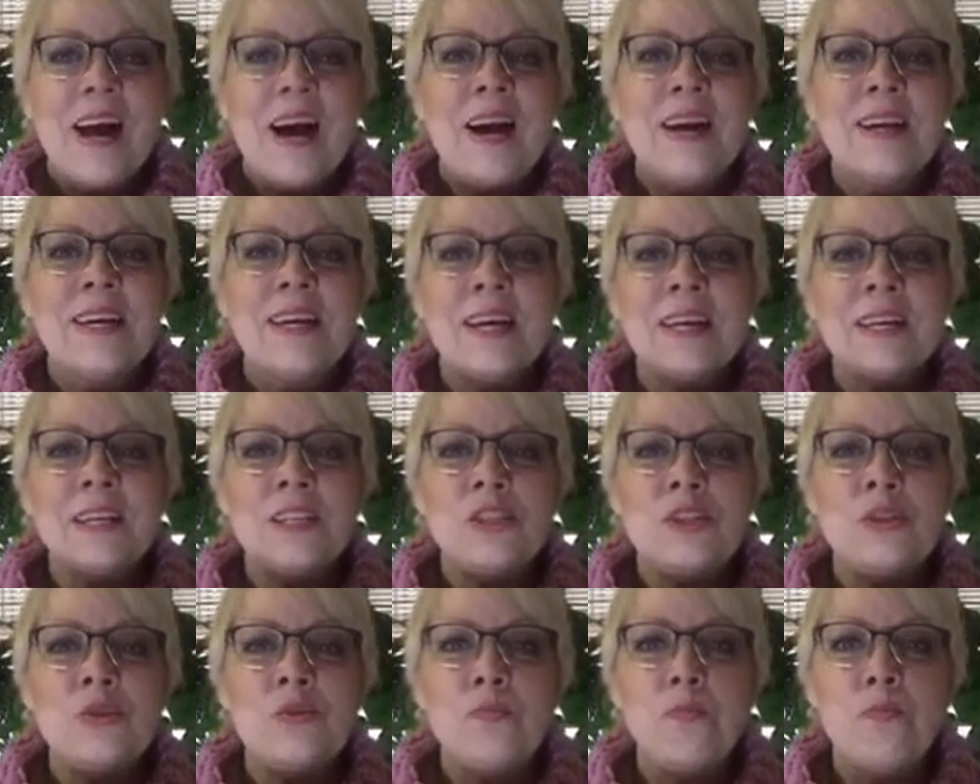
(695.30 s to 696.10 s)
I kind
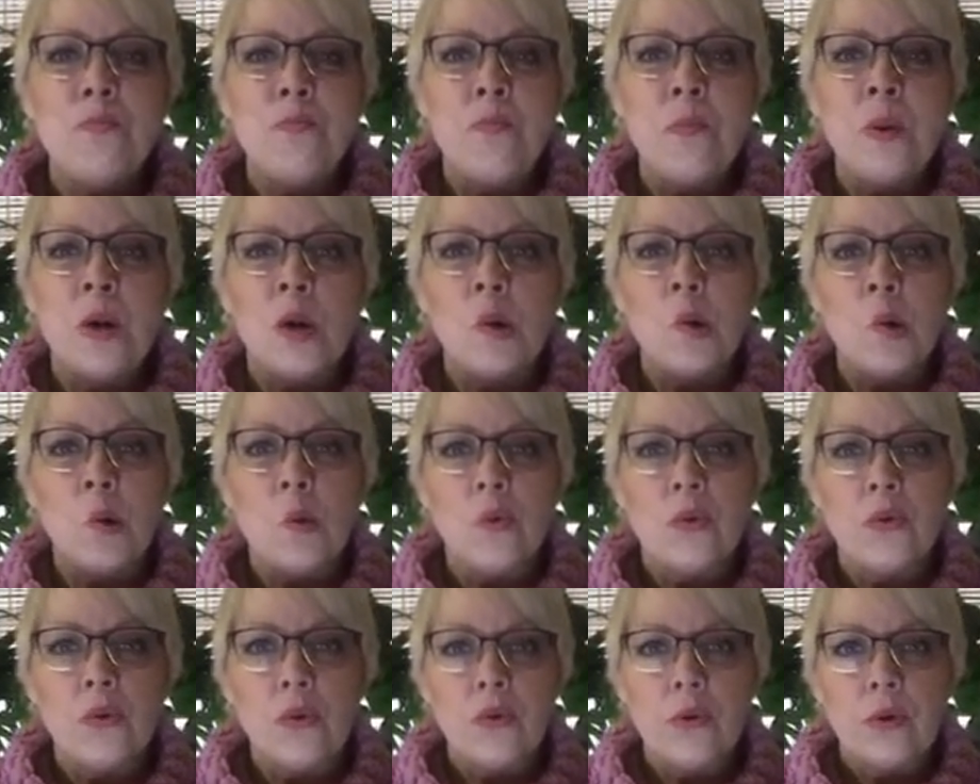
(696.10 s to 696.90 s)
of do
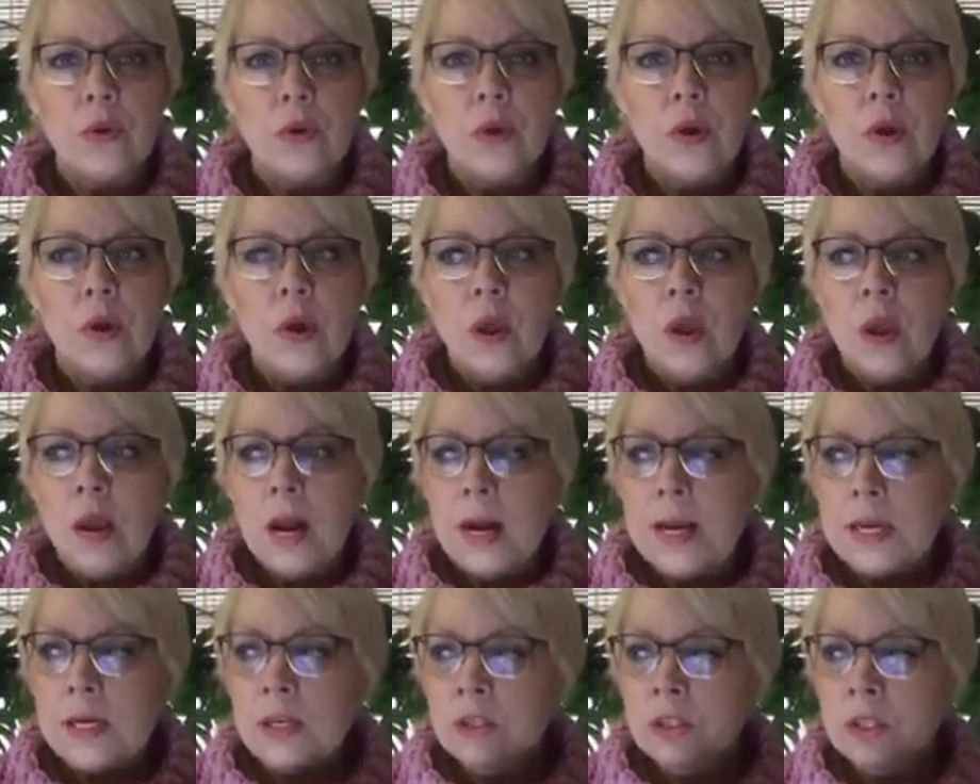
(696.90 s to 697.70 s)
both.
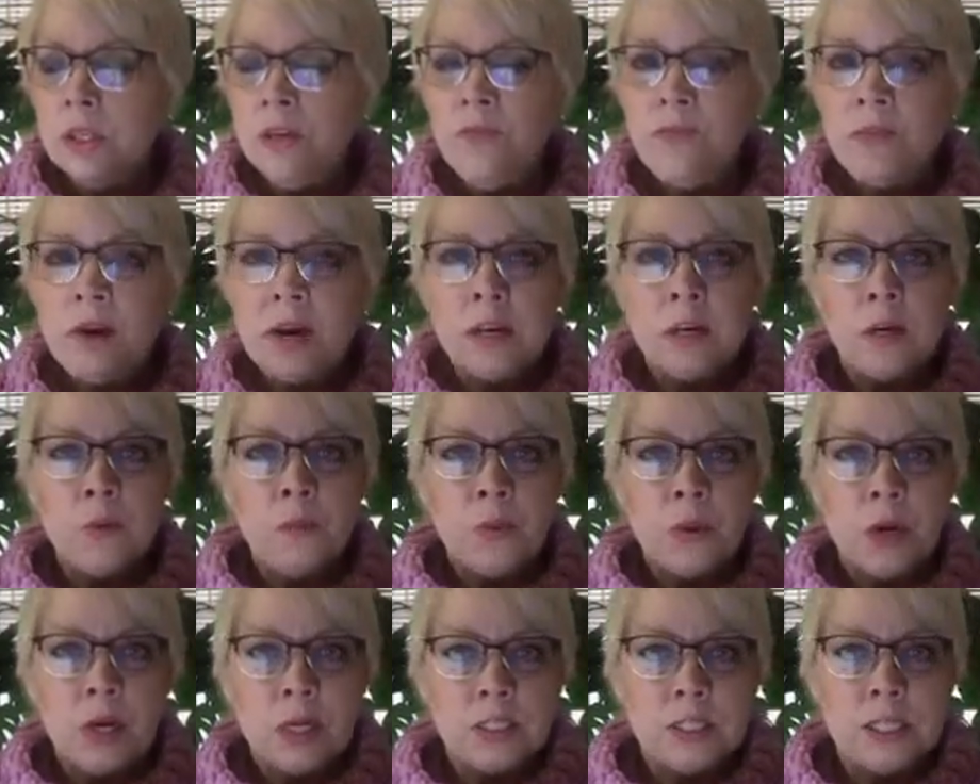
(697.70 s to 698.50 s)
I usually find a
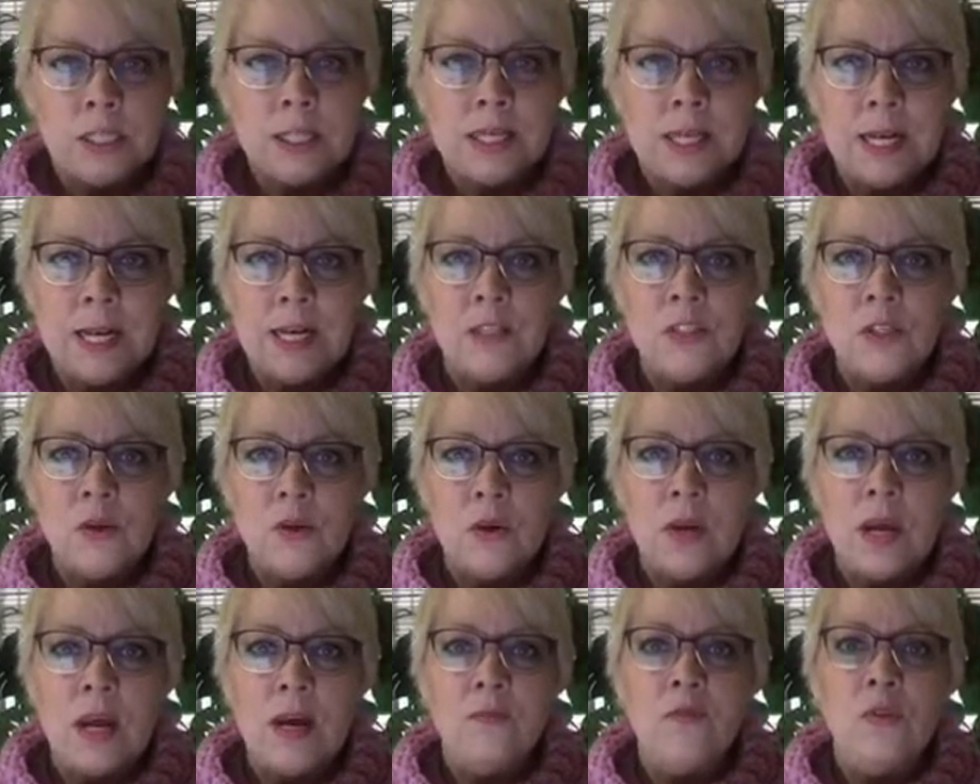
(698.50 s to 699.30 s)
project that I
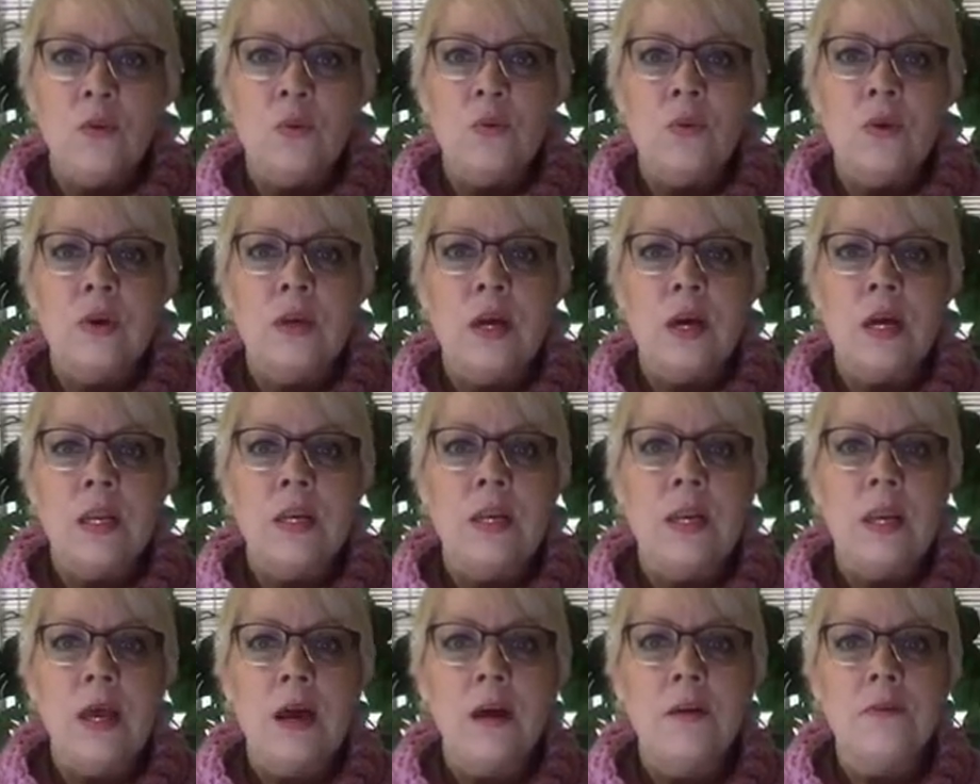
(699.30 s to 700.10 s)
don't have
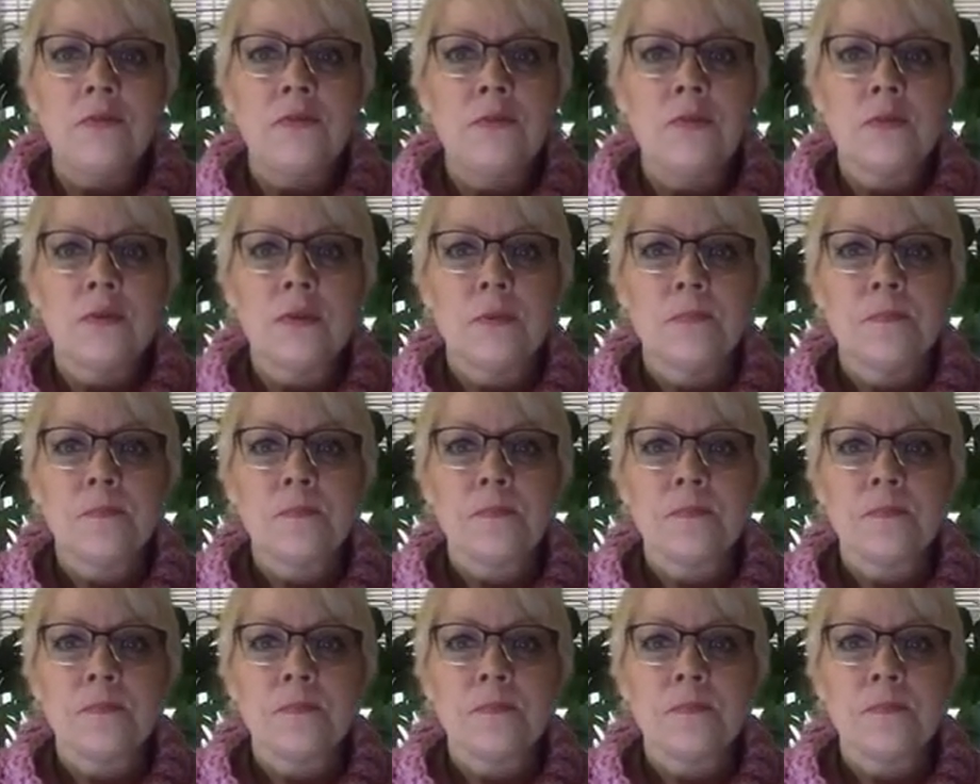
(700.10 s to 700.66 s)
enough,